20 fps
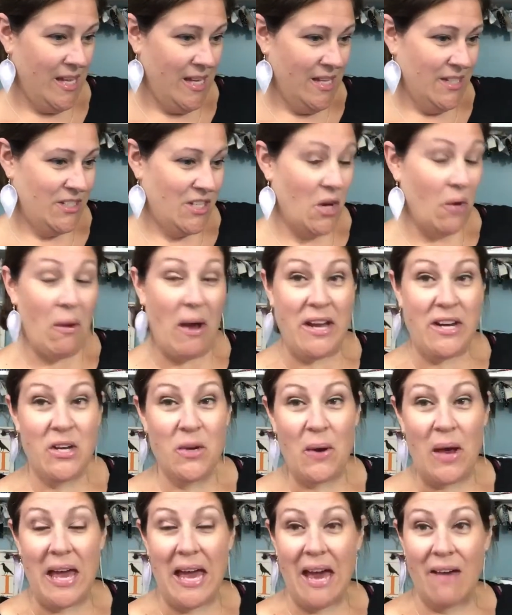So I do.
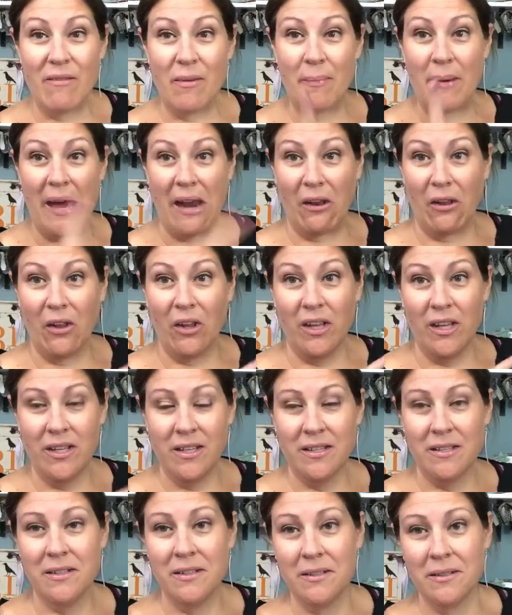I have a bottle
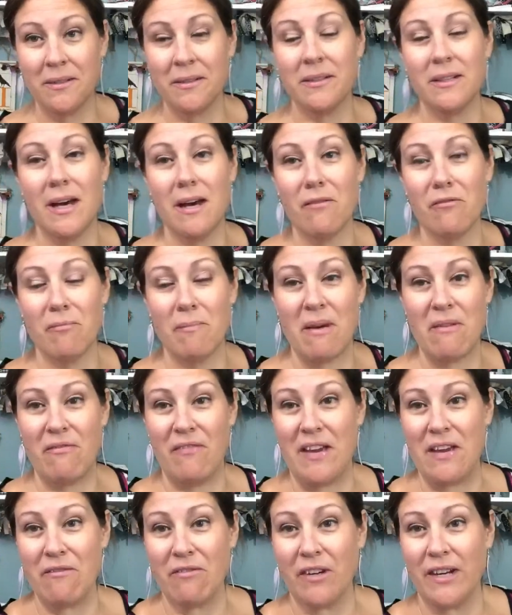of my
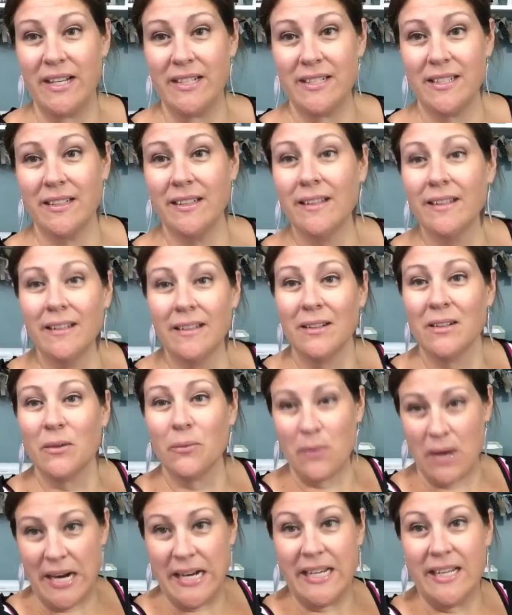favorite
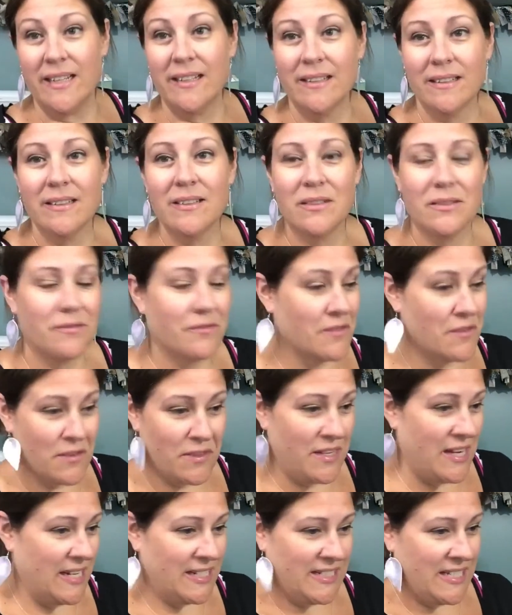ready for the
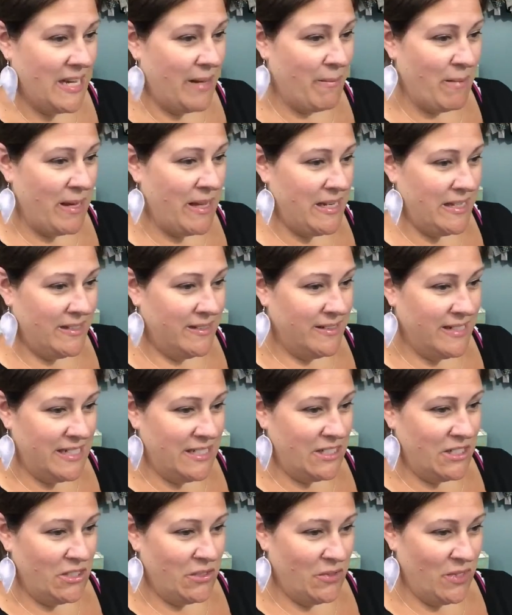next time I need
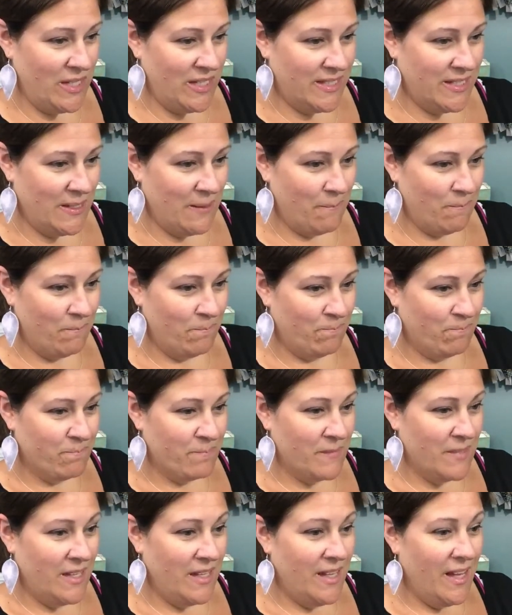to do this.
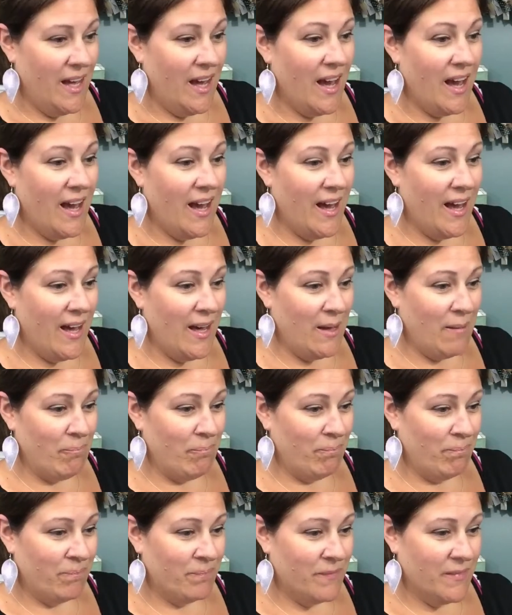
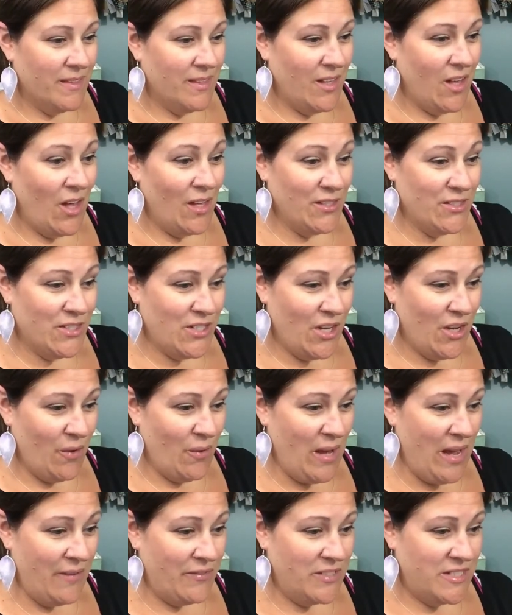Um, also,
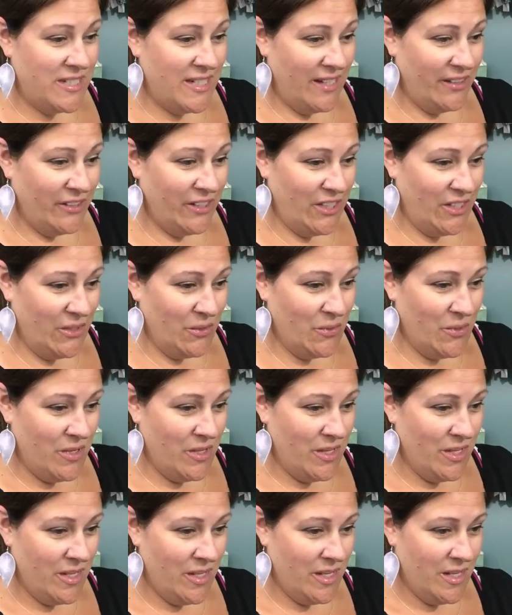I have to tell you,
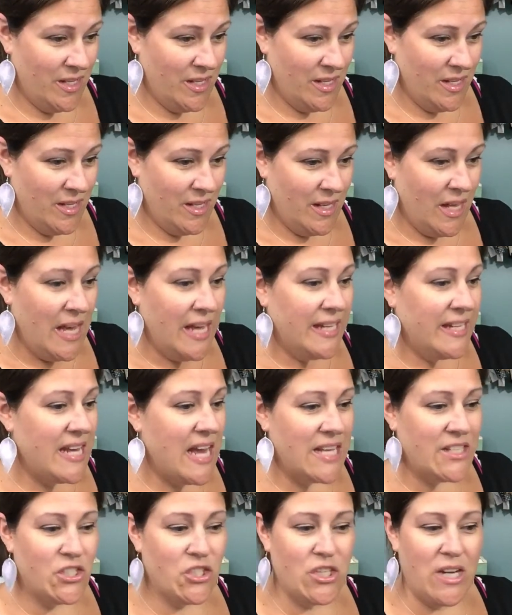
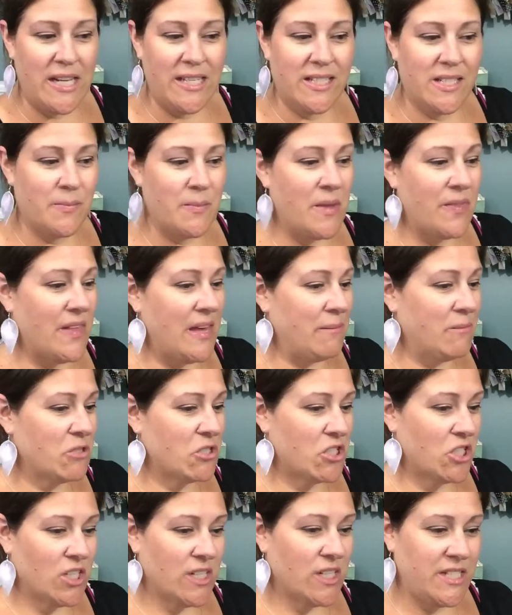yes, Jane Smith, I'm
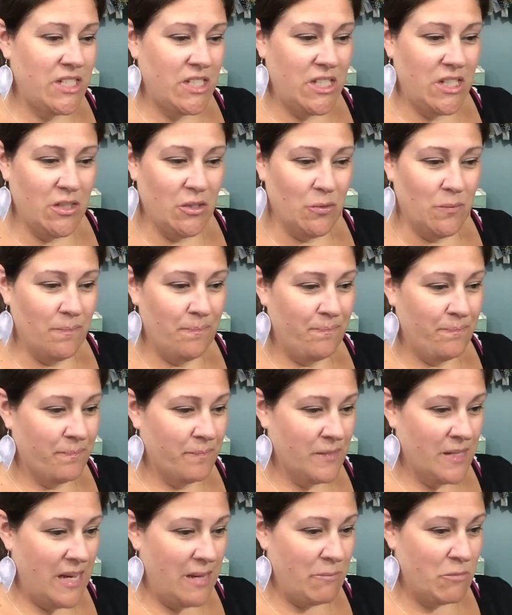sure it's you.
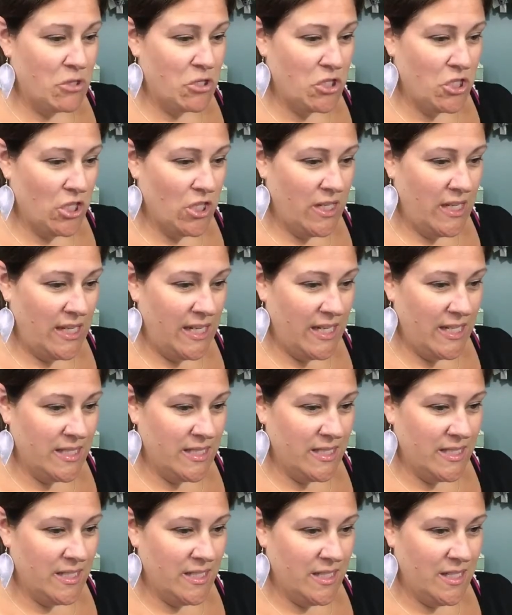I'm sure it
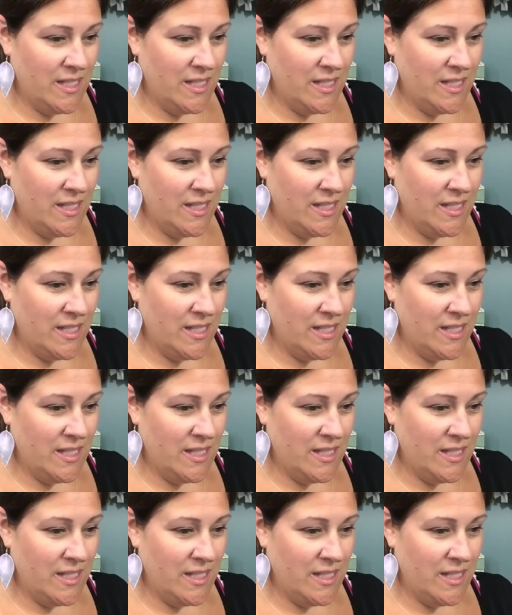is.